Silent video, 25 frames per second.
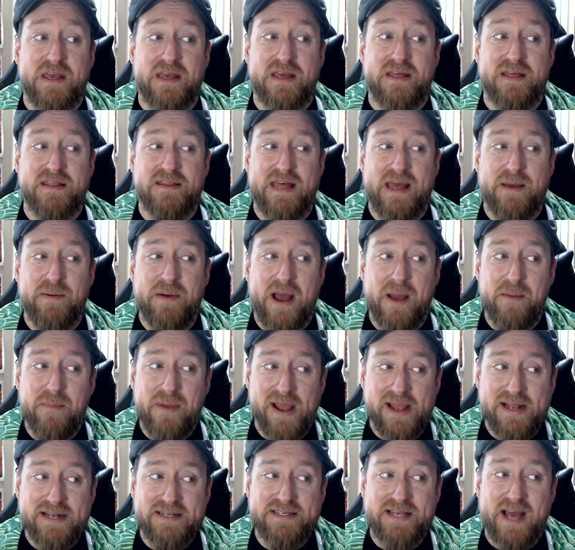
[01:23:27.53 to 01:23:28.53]
I
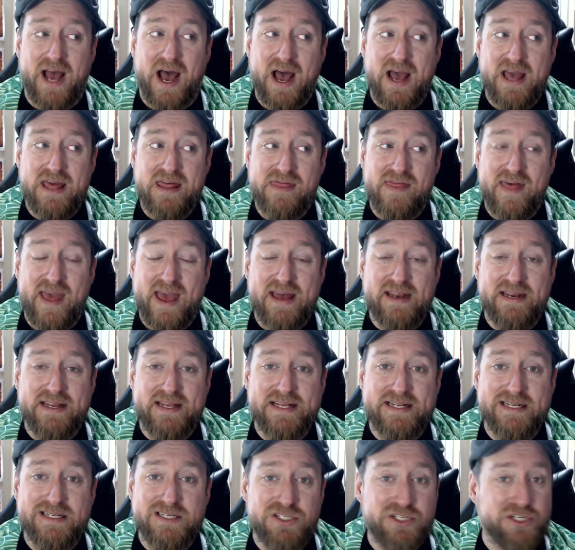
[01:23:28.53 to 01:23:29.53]
might tie that
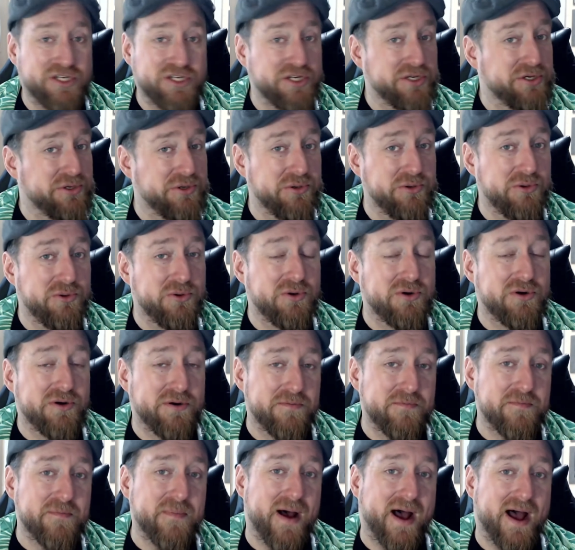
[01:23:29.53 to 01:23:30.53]
into
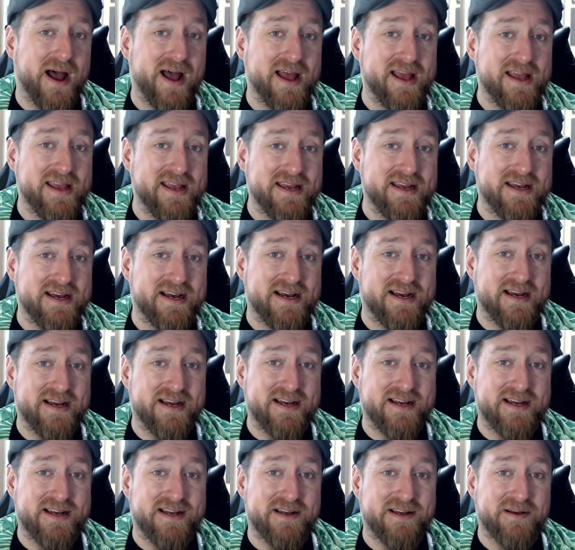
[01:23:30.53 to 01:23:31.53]

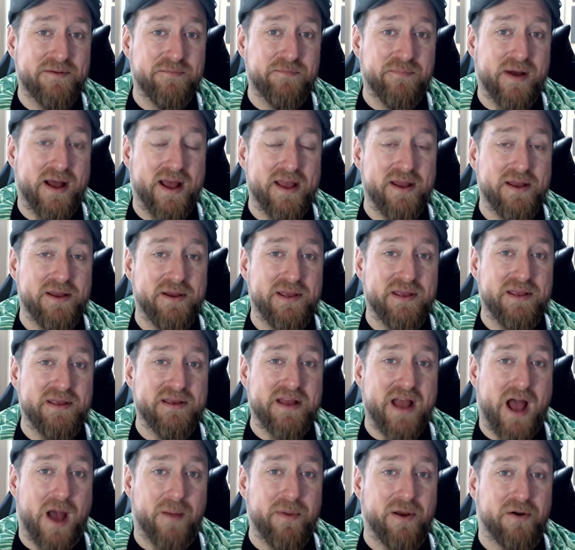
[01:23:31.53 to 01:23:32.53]
my my
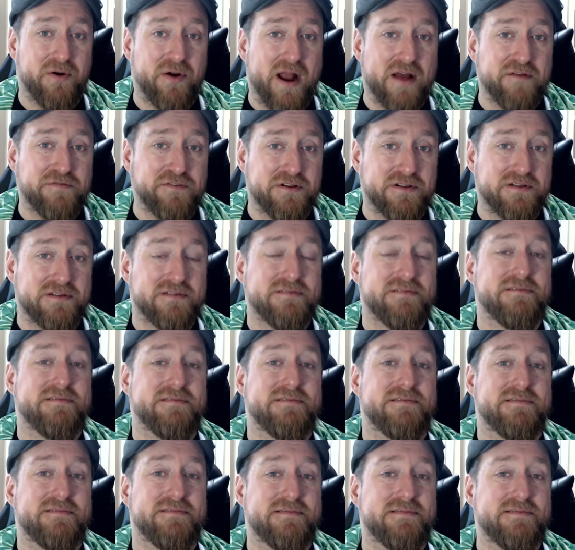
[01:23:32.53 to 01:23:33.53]
comment raffle.
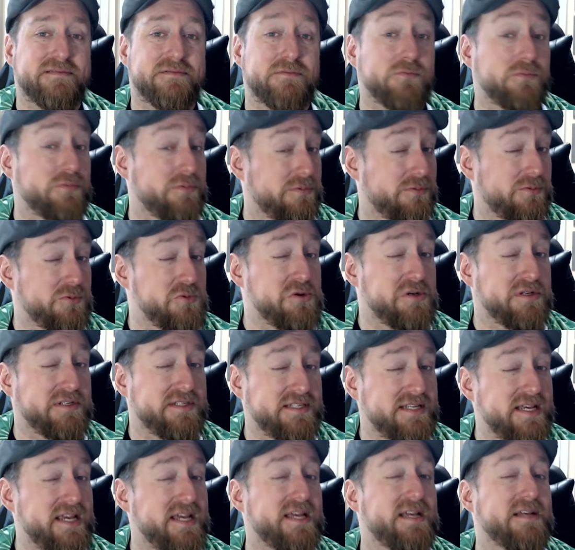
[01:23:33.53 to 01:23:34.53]
We'll
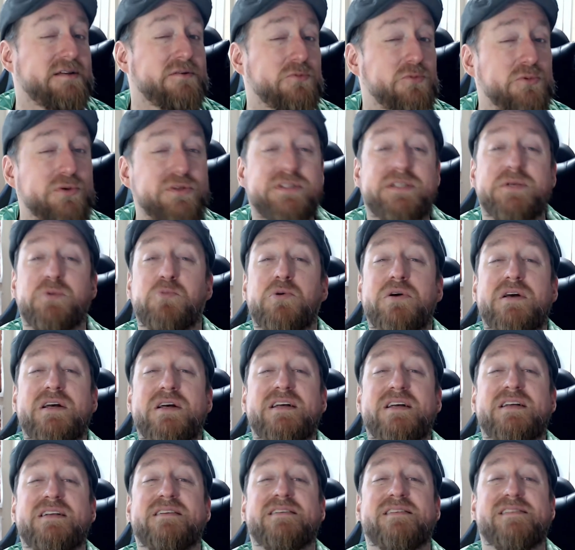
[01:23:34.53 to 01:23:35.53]
see.
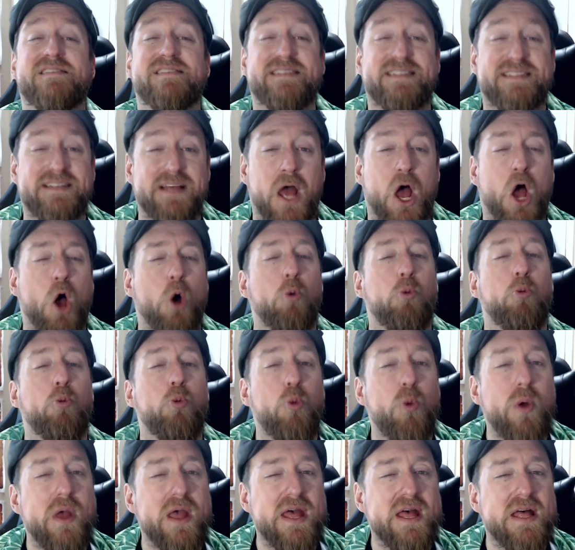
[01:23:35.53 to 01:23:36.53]
We'll
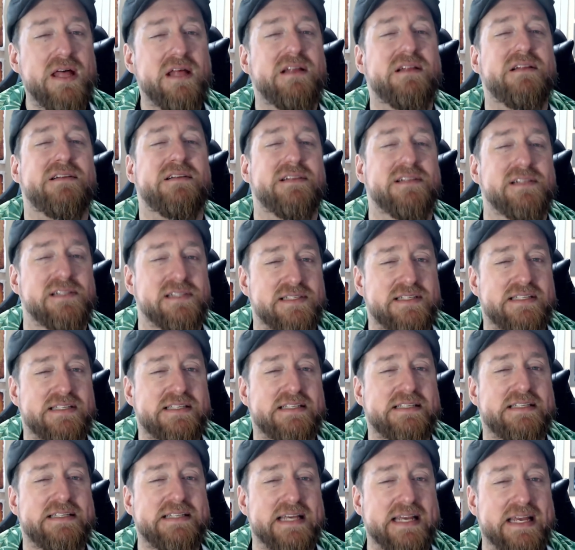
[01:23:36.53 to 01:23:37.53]

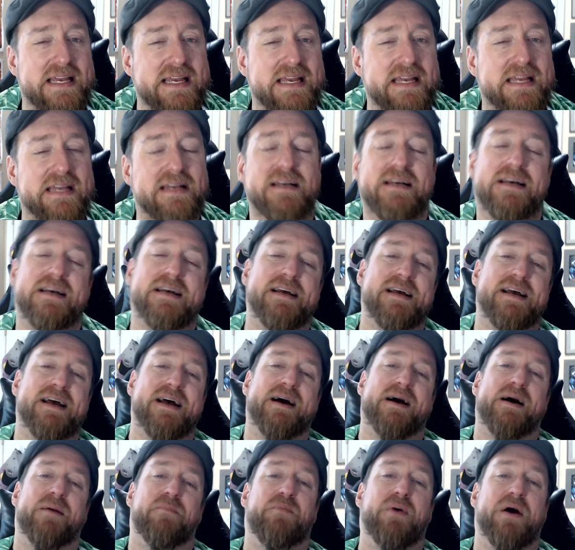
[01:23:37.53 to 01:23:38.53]
see.
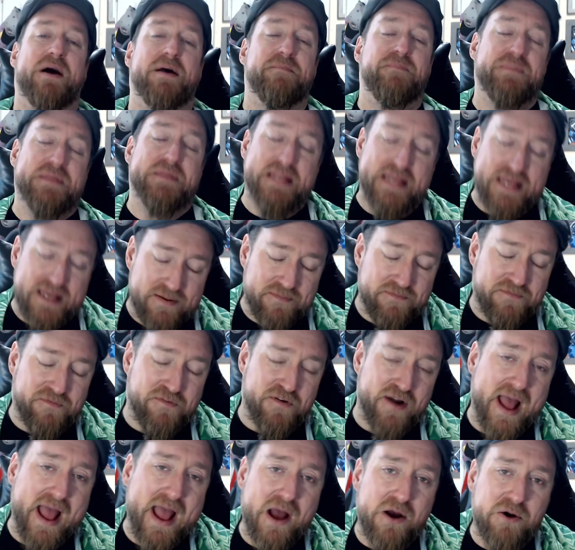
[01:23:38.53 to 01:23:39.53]
But for
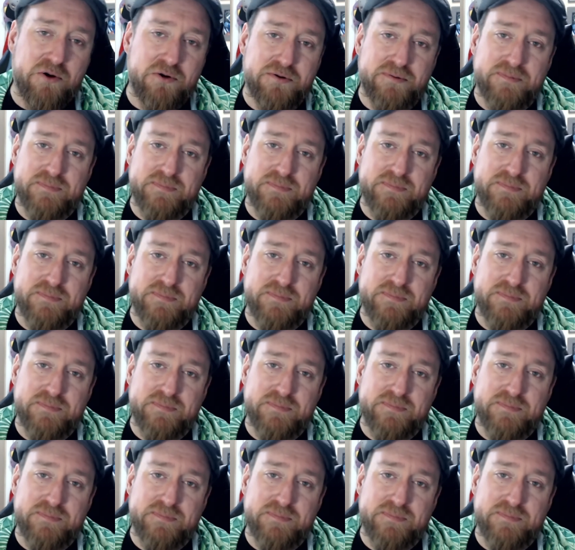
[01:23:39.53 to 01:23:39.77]
now,